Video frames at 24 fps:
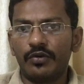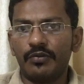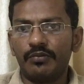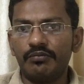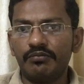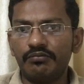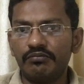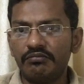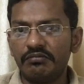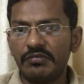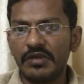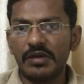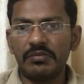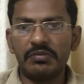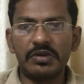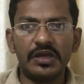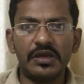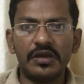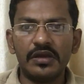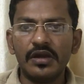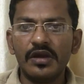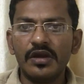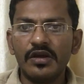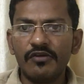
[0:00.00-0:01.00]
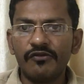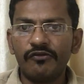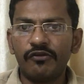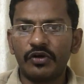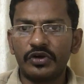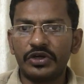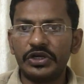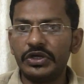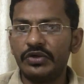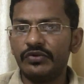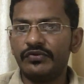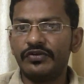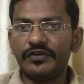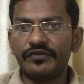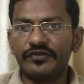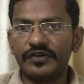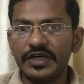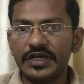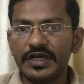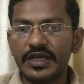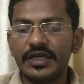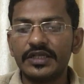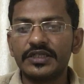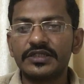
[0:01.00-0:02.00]
maybe 40 to
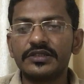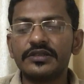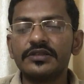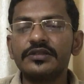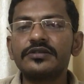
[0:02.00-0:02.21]
50 days?